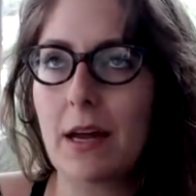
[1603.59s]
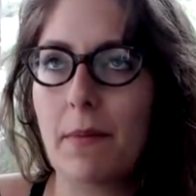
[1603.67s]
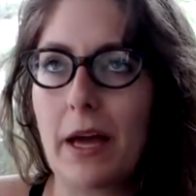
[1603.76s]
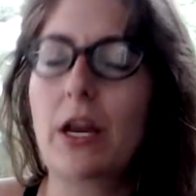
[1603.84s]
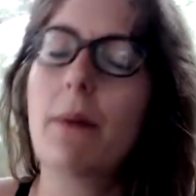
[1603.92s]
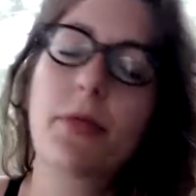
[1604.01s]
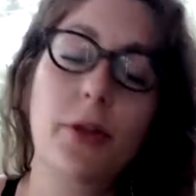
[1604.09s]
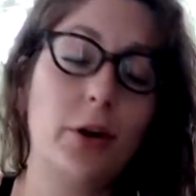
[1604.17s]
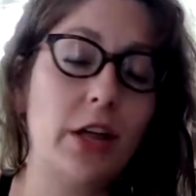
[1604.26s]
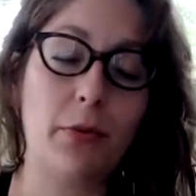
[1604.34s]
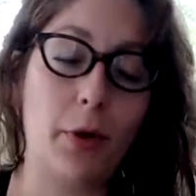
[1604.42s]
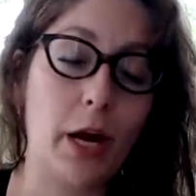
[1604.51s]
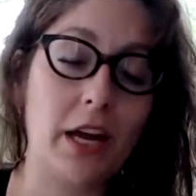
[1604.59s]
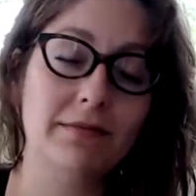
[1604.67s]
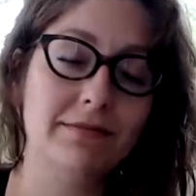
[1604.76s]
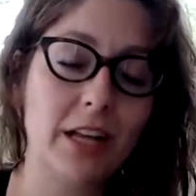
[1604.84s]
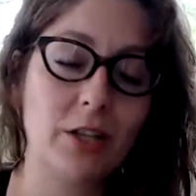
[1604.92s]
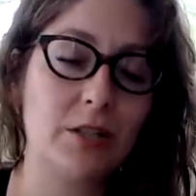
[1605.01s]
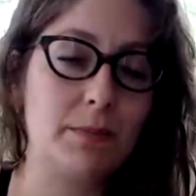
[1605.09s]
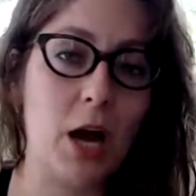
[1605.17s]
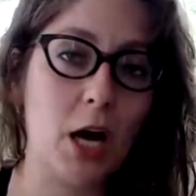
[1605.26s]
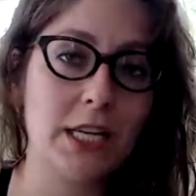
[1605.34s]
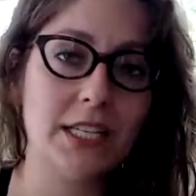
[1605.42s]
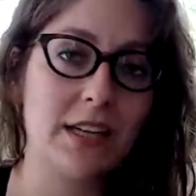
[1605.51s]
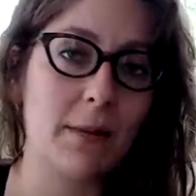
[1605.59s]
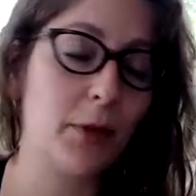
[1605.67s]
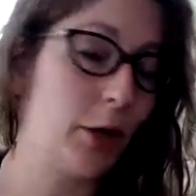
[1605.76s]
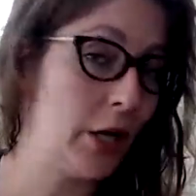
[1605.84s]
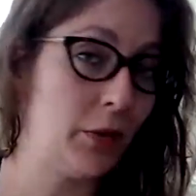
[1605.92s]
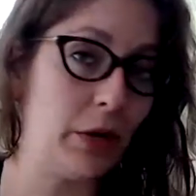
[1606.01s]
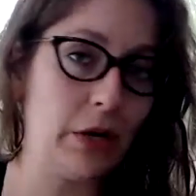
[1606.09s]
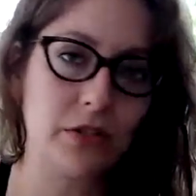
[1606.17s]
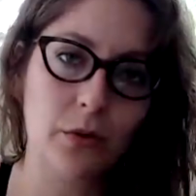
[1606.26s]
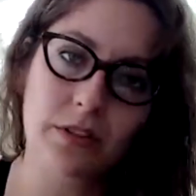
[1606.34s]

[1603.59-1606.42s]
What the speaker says: I'm 33. I'll just be honest. I'm 33 years old.